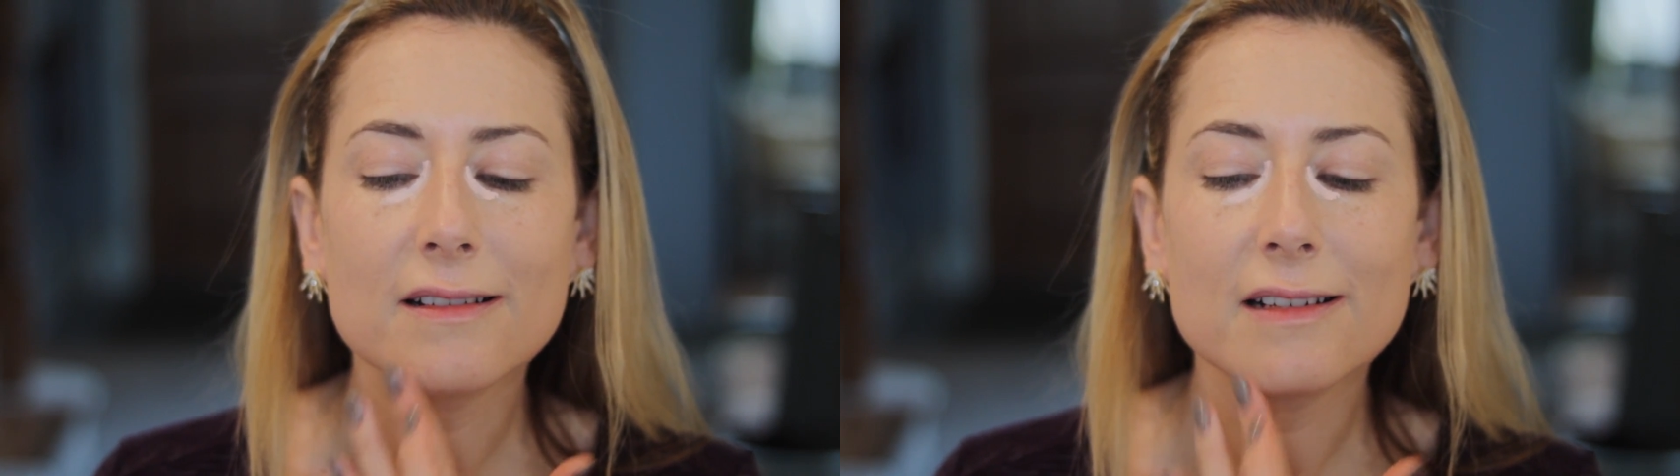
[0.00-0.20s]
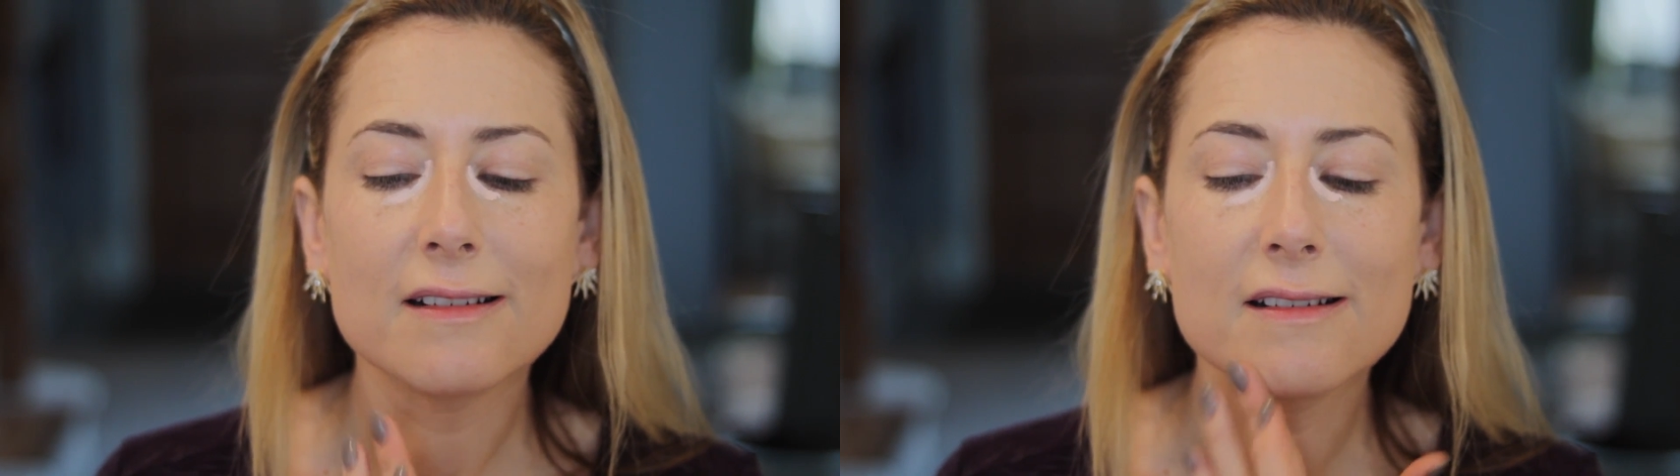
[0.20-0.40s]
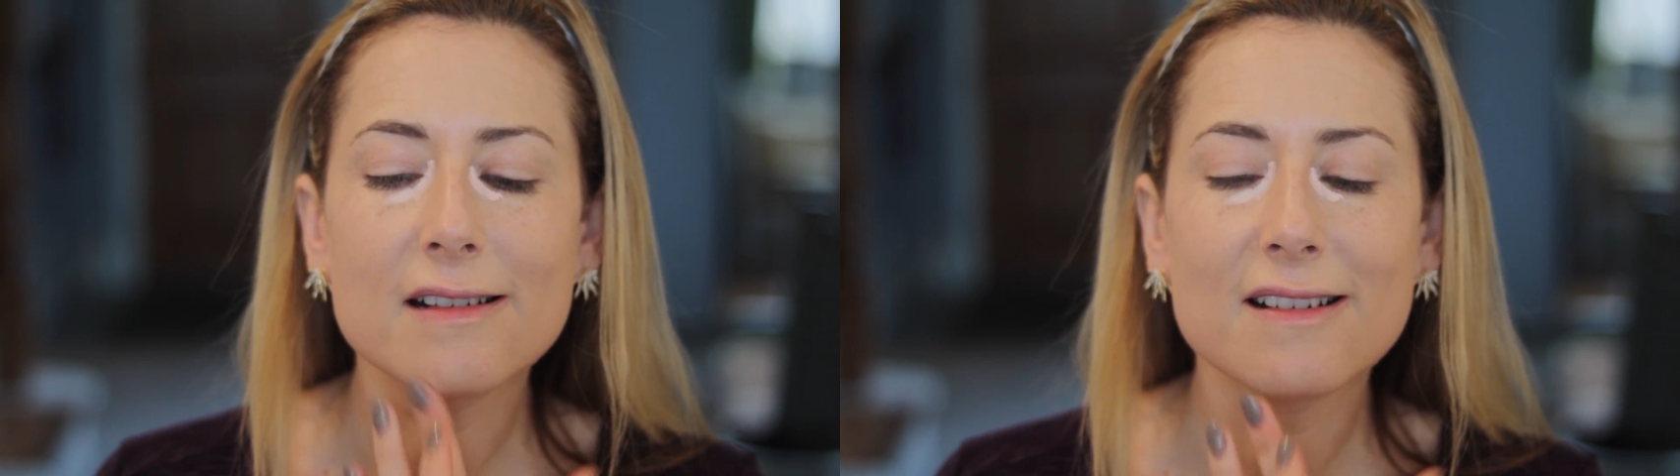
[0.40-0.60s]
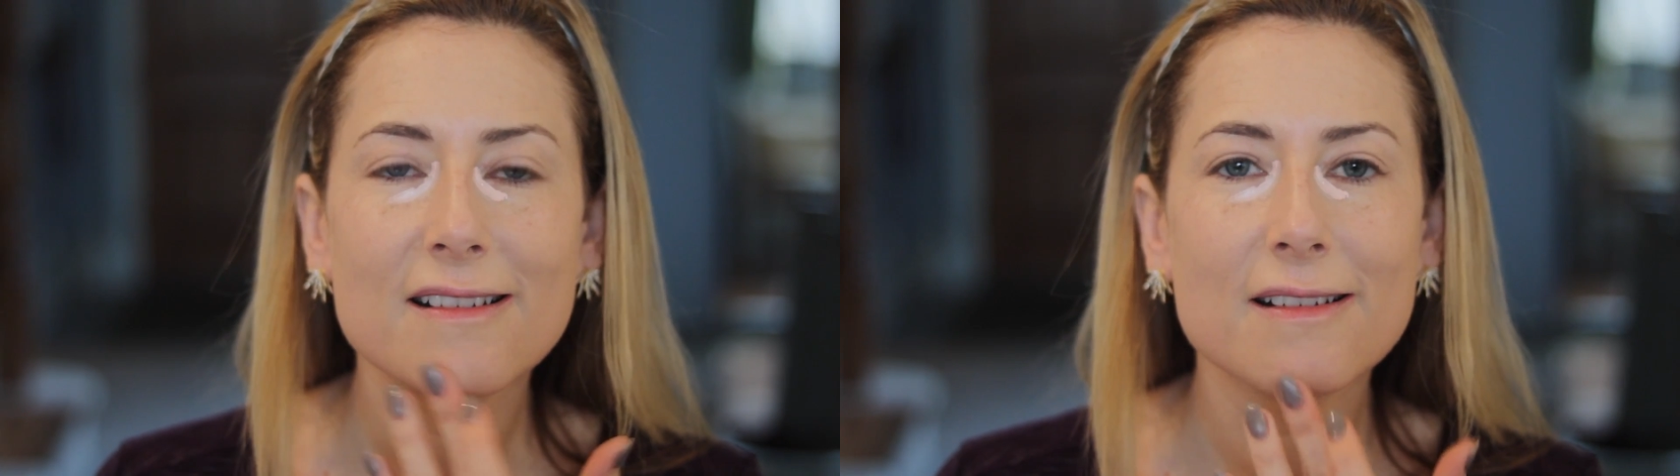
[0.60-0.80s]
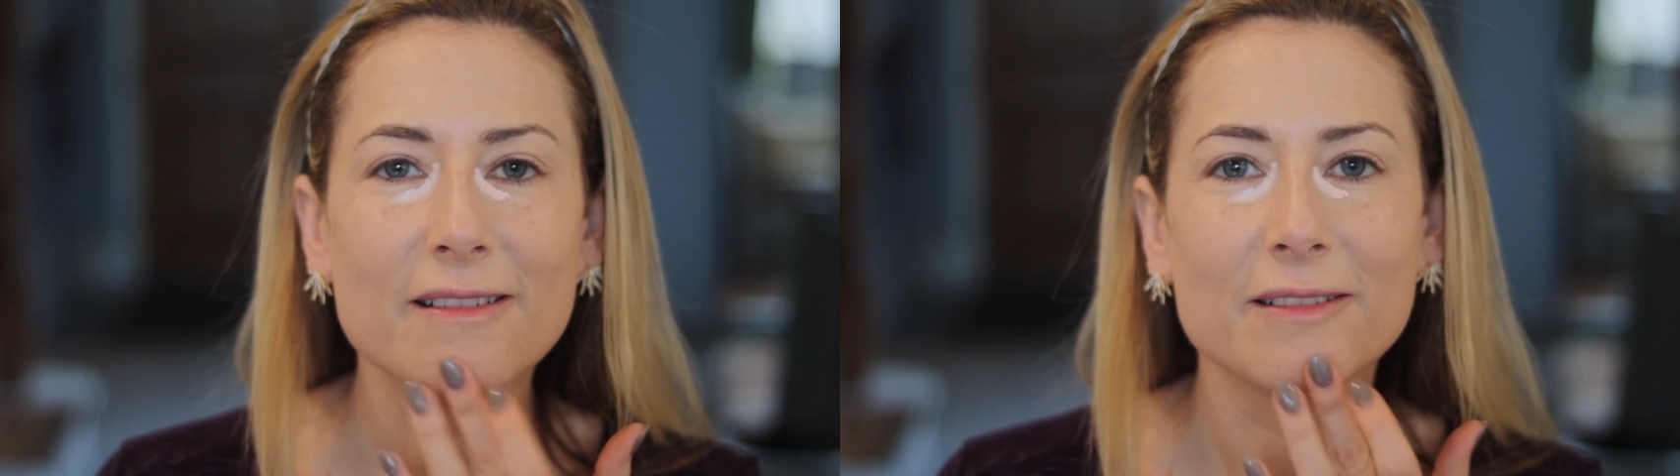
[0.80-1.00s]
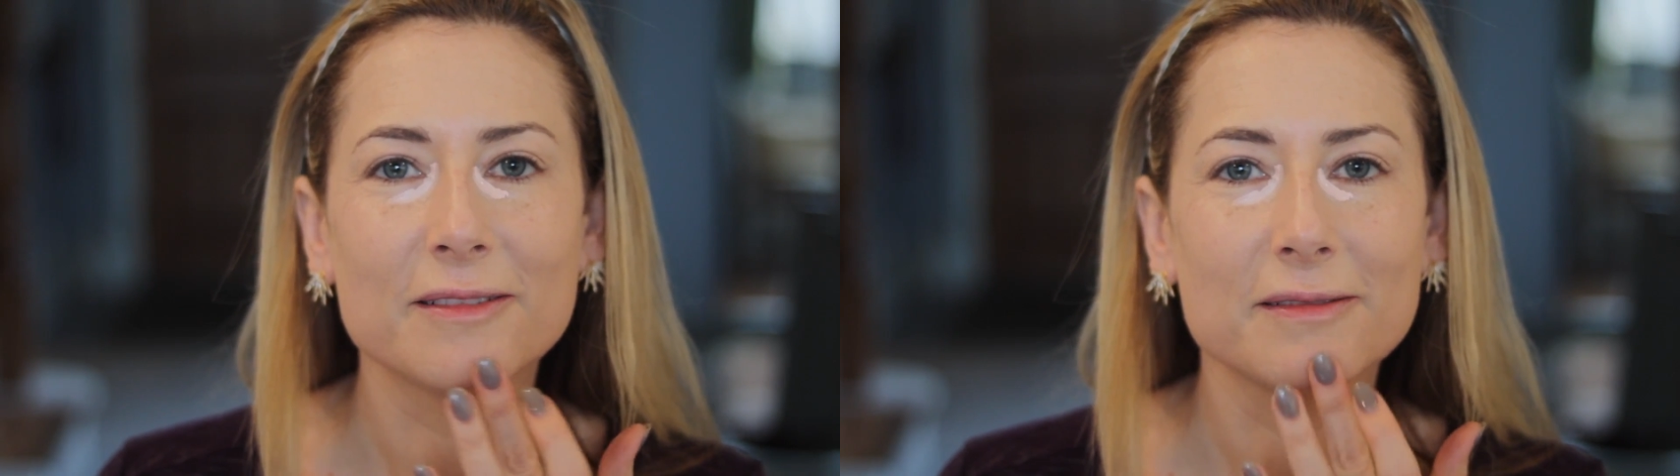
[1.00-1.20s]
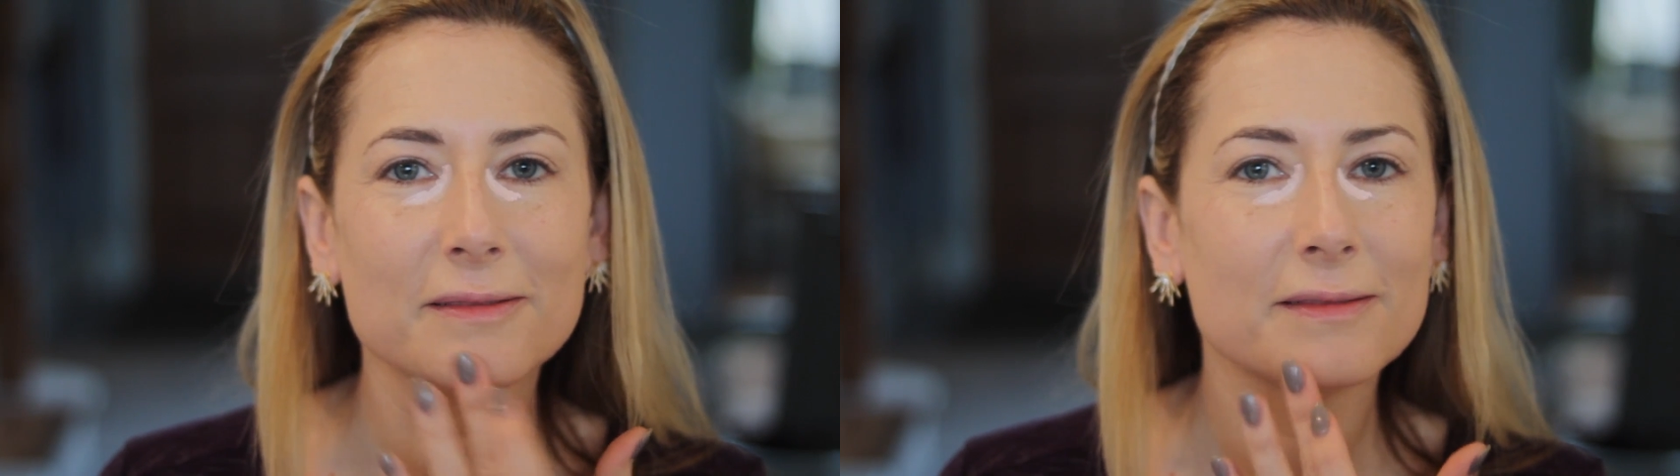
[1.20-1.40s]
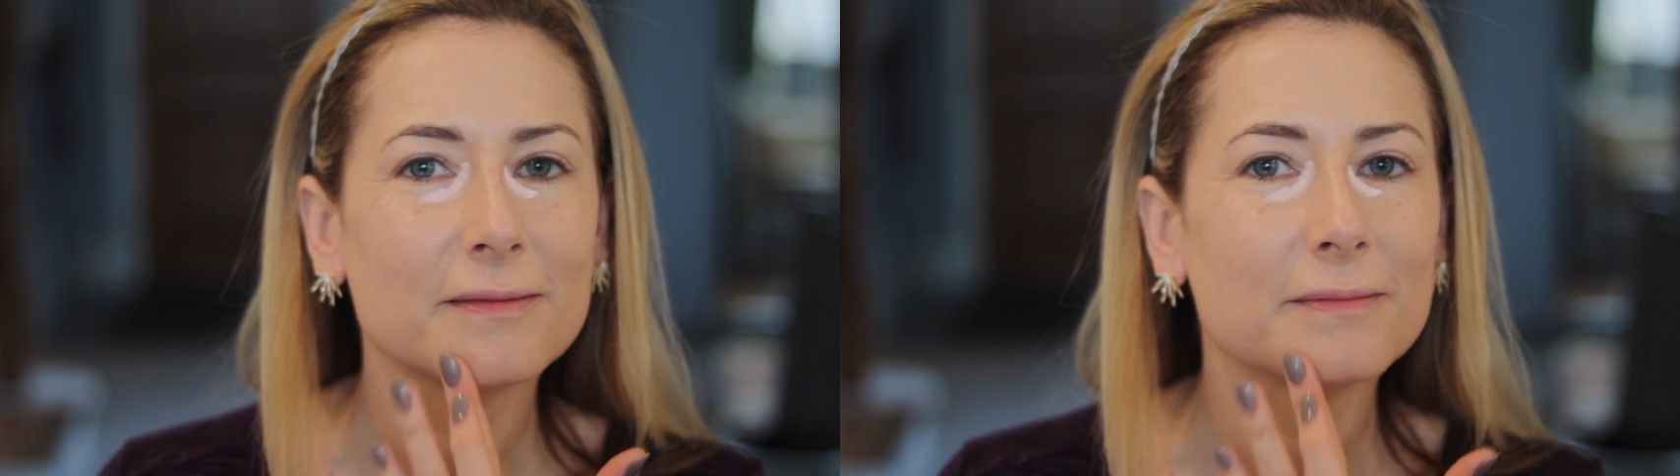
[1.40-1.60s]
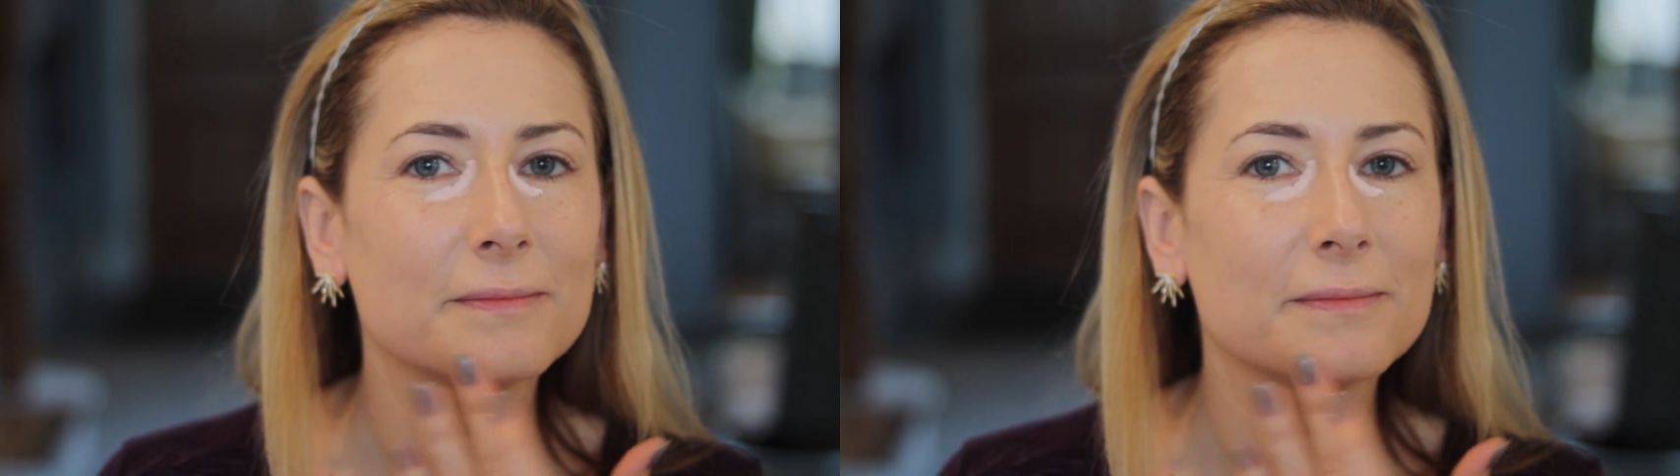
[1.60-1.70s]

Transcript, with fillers: Okay, she's not using the eye